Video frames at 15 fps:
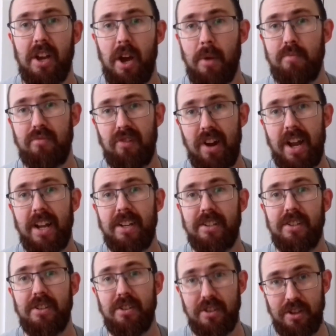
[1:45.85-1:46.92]
a
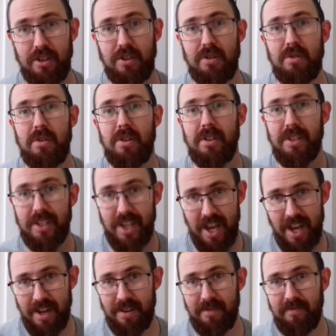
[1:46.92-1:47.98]
brand new
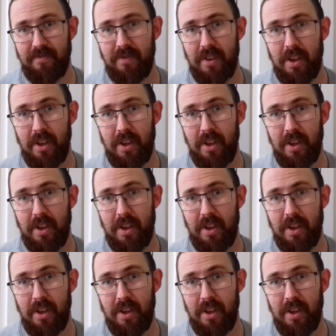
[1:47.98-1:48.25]
tent